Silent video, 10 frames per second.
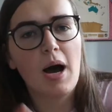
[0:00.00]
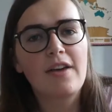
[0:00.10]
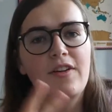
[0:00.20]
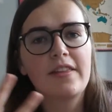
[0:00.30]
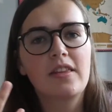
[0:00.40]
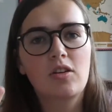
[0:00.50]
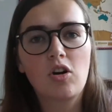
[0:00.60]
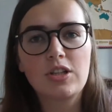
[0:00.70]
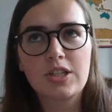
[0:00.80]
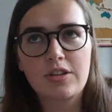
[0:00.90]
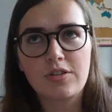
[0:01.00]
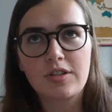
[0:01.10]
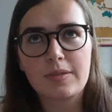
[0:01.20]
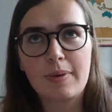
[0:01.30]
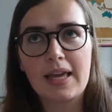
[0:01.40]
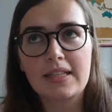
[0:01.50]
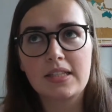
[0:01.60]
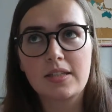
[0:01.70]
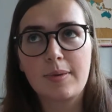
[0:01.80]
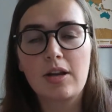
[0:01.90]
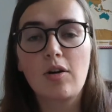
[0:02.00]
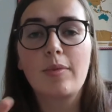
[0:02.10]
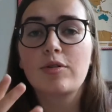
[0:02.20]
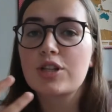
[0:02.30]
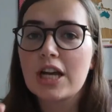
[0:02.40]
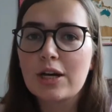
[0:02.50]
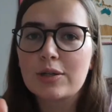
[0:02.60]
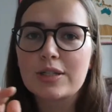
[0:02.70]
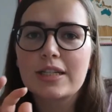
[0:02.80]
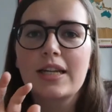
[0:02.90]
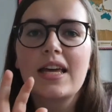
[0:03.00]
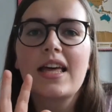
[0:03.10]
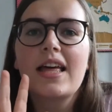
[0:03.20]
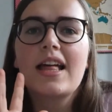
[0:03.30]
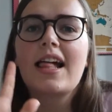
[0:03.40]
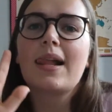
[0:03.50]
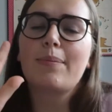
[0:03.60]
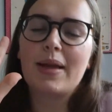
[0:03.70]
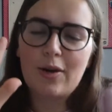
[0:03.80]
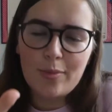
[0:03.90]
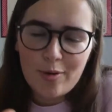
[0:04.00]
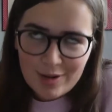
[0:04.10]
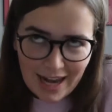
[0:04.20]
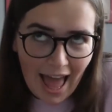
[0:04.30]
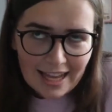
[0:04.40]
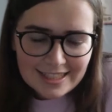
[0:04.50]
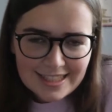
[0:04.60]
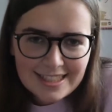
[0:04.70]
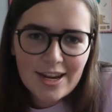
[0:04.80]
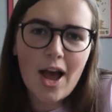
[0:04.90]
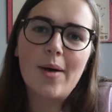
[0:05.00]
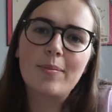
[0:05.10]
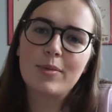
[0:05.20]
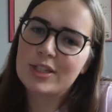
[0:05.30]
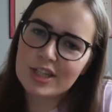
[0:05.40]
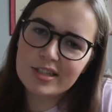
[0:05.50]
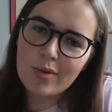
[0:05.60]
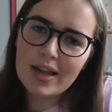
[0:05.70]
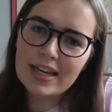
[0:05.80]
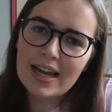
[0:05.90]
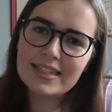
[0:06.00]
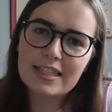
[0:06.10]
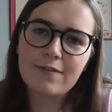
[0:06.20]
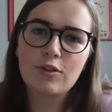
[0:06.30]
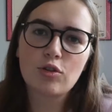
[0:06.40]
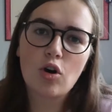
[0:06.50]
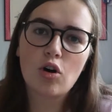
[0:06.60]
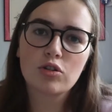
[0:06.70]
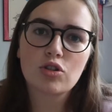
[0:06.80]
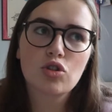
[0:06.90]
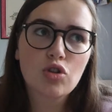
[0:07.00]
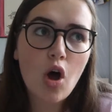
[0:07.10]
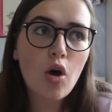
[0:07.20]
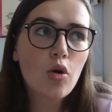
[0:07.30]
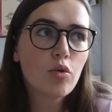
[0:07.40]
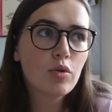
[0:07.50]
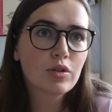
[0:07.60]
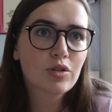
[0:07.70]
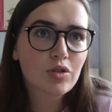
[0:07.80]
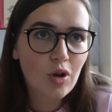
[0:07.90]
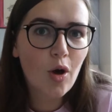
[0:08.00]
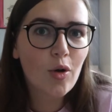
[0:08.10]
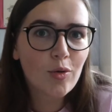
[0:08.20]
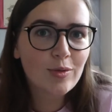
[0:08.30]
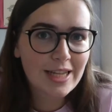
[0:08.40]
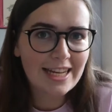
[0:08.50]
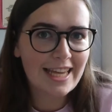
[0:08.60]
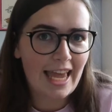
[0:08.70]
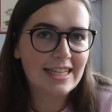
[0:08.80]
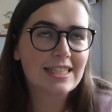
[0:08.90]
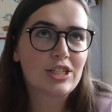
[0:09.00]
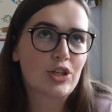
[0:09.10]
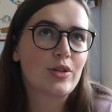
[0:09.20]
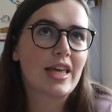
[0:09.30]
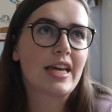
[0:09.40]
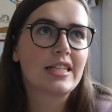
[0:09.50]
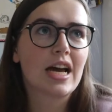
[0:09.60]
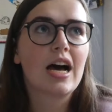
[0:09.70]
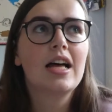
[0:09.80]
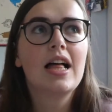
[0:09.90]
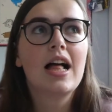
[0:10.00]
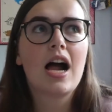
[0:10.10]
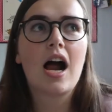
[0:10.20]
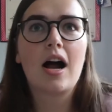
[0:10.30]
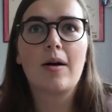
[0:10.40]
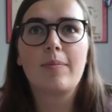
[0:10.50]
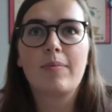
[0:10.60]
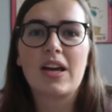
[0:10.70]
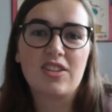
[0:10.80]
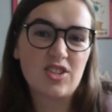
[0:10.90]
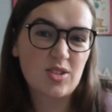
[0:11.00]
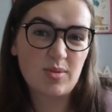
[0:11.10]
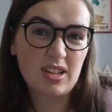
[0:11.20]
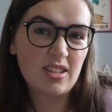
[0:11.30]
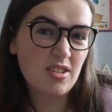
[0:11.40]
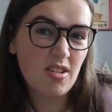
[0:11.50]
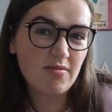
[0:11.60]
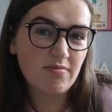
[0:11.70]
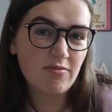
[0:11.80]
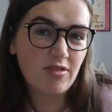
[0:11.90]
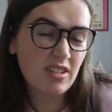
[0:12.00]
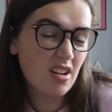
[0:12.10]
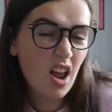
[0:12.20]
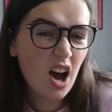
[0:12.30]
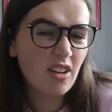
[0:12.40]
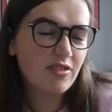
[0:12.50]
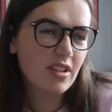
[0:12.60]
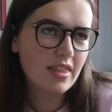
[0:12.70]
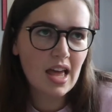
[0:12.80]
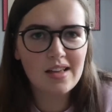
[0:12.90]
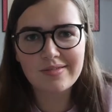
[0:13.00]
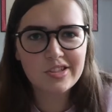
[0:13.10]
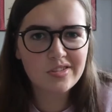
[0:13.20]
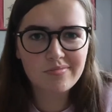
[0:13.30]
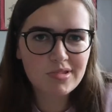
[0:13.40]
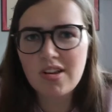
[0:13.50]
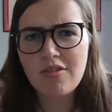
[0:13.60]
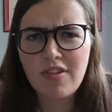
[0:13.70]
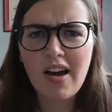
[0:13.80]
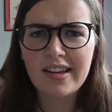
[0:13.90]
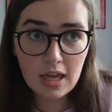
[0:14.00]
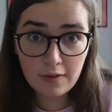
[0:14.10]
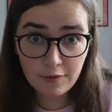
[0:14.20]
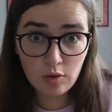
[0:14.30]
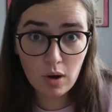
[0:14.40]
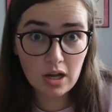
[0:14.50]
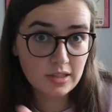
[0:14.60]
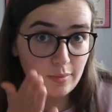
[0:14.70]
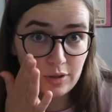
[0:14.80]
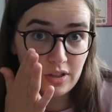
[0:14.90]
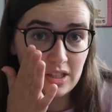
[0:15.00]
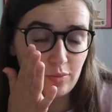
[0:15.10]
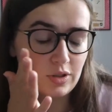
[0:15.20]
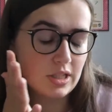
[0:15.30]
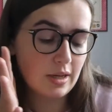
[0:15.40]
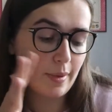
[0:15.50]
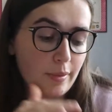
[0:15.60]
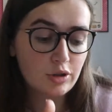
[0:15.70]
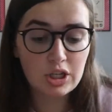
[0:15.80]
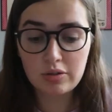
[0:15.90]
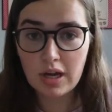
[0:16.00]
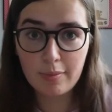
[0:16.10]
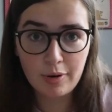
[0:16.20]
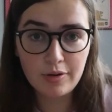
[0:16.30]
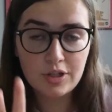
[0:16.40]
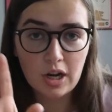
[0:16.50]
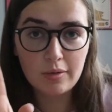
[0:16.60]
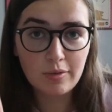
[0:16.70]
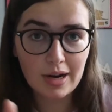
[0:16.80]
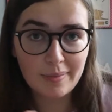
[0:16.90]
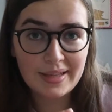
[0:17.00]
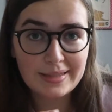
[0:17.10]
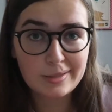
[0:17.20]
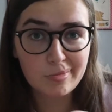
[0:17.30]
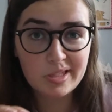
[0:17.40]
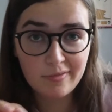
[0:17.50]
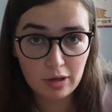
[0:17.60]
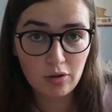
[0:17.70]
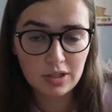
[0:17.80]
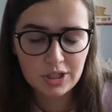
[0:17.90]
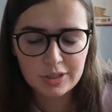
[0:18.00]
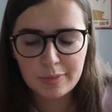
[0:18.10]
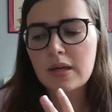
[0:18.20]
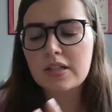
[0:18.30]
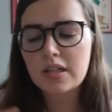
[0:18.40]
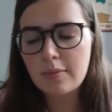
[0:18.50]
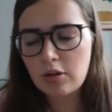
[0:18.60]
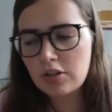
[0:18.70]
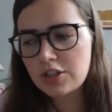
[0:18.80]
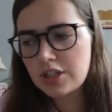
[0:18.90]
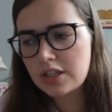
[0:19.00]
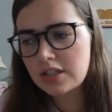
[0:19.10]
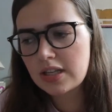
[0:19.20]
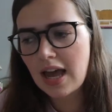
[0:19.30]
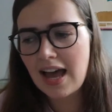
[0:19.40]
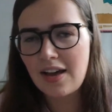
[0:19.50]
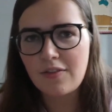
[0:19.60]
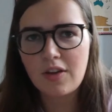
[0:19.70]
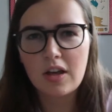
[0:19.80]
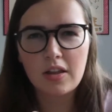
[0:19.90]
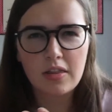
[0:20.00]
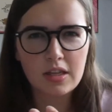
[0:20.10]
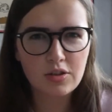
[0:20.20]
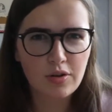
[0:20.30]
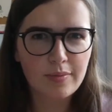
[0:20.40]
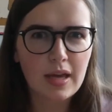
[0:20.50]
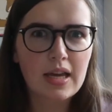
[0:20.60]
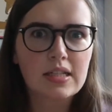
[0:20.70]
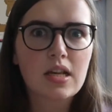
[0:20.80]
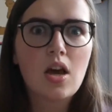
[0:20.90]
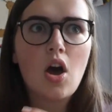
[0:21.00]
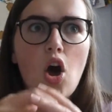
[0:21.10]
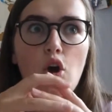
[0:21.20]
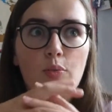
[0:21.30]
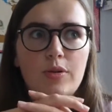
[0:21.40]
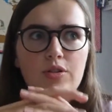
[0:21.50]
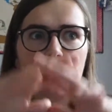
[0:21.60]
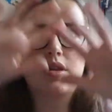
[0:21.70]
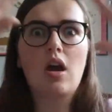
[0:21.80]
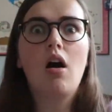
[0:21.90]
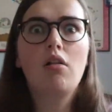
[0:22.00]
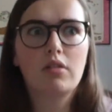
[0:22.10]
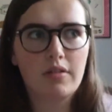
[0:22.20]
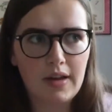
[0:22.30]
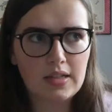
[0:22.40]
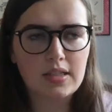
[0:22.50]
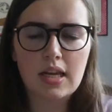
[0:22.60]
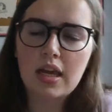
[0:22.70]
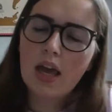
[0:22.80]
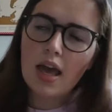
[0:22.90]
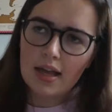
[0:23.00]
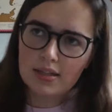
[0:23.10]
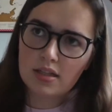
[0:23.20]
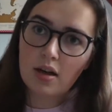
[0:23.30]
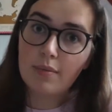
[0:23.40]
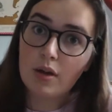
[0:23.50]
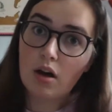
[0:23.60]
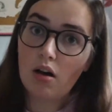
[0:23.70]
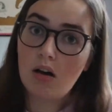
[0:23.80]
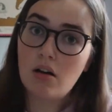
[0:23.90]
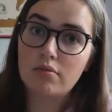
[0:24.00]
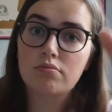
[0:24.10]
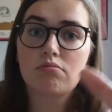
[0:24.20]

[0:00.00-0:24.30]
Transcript: but I find that the college theatre is a place to be a lot more chilled and be a lot more relaxed, um, which is quite nice if you're not so, so dedicated to theatre um, and you just want to do it for a laugh and that's so fine. If you are someone that is wanting a bit more chilled out approach I would recommend specific colleges because some colleges have a theatre group that is open to the whole university and some that are